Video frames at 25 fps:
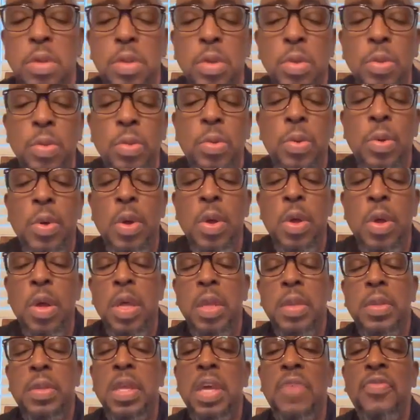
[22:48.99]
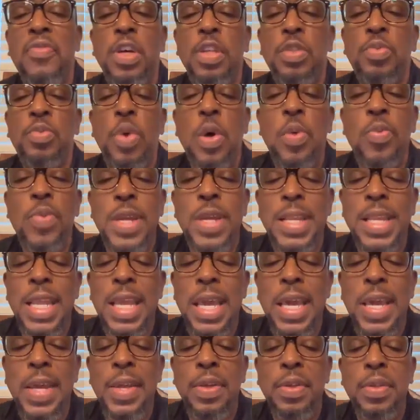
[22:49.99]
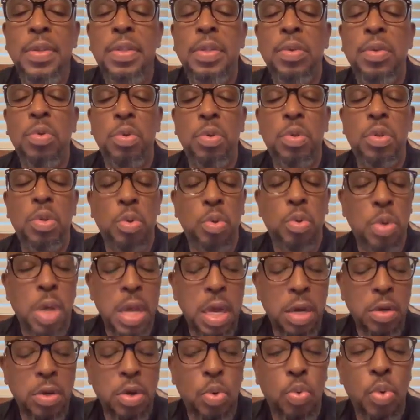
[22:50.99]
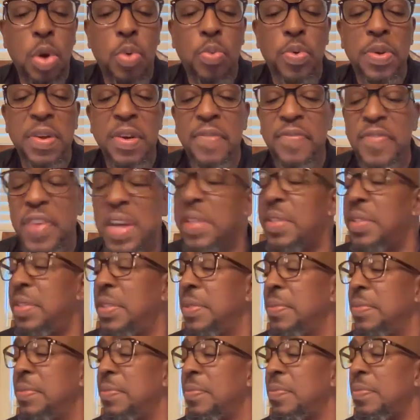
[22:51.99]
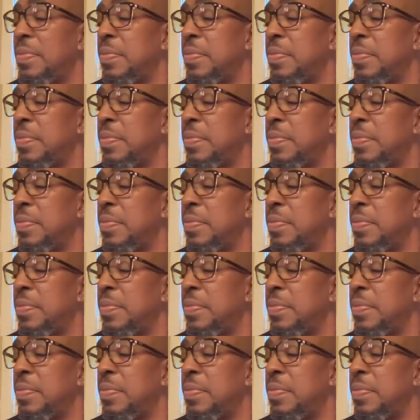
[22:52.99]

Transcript: to give us what we need to, to handle what we are facing.